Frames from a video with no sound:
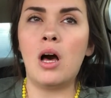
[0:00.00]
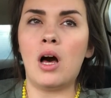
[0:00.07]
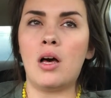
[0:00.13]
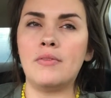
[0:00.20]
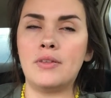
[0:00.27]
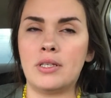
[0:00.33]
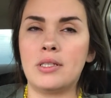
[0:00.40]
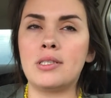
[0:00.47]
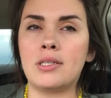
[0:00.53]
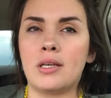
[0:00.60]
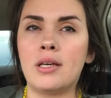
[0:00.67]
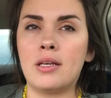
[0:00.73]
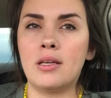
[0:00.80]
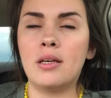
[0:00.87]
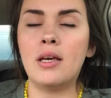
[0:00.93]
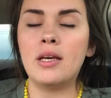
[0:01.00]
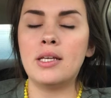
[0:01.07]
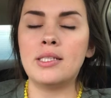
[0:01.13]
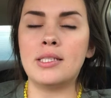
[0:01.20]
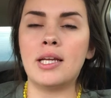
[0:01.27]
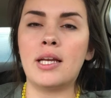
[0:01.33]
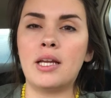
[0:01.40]
obviously,
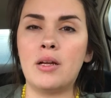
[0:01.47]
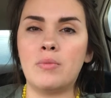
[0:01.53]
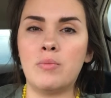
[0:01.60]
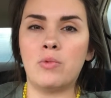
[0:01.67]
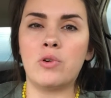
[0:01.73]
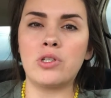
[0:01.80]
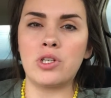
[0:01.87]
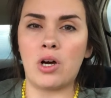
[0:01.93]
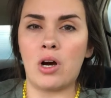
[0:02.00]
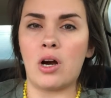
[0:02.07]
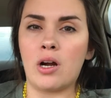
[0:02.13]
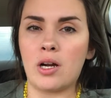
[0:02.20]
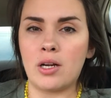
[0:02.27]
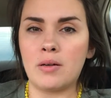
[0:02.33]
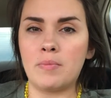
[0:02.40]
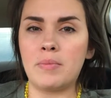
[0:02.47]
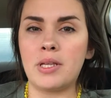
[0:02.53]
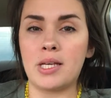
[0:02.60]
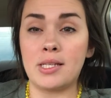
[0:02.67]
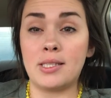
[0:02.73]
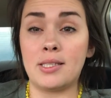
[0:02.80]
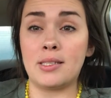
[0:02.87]
he's taking it more to heart
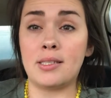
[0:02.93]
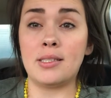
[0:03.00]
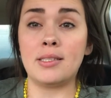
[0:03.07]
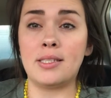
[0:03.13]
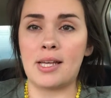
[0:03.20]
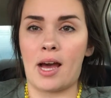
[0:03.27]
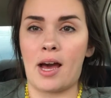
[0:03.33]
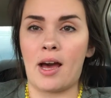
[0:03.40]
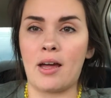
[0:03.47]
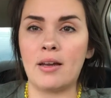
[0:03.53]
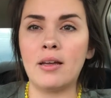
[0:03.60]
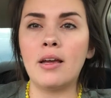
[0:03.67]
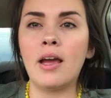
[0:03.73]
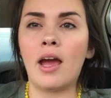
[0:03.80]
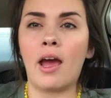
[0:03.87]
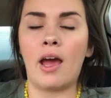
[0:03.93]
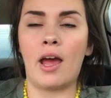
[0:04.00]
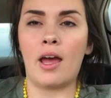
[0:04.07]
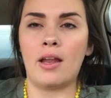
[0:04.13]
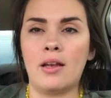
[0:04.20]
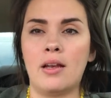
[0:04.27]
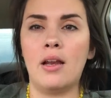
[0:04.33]
because it's his dad,
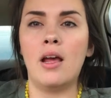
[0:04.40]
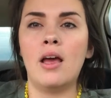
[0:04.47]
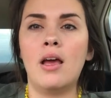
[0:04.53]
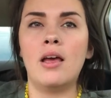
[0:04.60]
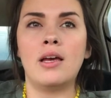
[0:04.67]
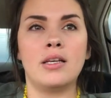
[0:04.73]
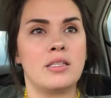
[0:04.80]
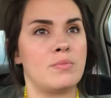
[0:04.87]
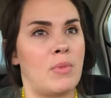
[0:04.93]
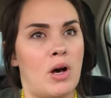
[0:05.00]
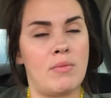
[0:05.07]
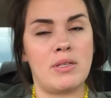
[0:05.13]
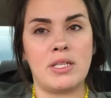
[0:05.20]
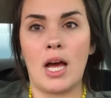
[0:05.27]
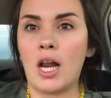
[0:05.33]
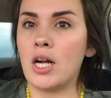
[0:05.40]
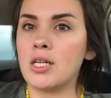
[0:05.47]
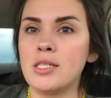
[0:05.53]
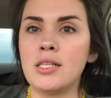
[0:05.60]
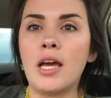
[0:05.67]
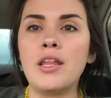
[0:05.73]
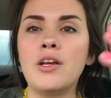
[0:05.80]
and his mom and dad
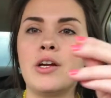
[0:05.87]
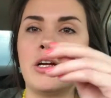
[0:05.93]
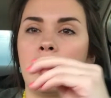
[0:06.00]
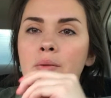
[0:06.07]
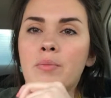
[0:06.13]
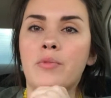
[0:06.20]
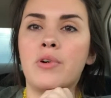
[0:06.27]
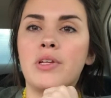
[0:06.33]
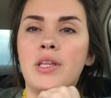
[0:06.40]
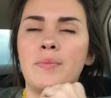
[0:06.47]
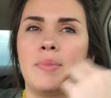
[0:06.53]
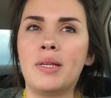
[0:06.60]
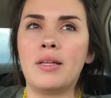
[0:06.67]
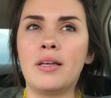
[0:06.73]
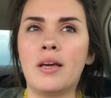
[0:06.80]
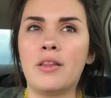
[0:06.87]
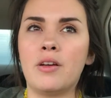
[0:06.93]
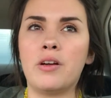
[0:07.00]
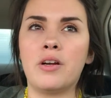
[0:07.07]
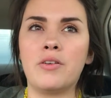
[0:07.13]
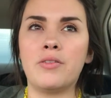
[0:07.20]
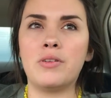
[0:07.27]
aren't together anymore. They've been
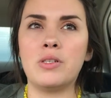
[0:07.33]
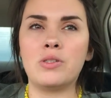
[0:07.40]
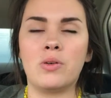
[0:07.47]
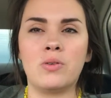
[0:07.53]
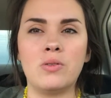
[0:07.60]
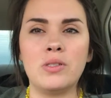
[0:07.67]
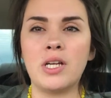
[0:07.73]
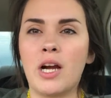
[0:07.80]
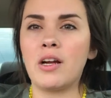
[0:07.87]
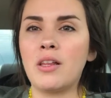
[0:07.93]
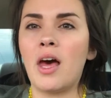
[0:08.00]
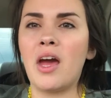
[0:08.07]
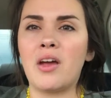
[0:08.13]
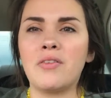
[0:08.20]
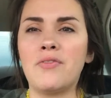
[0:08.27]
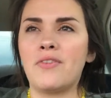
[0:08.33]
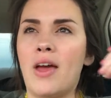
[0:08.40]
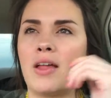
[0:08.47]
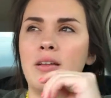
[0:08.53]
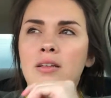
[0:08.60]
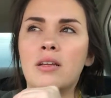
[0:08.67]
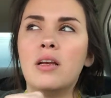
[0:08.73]
together his whole entire life,
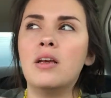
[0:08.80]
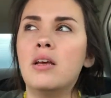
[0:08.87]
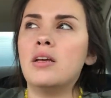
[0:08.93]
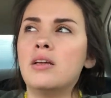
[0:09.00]
and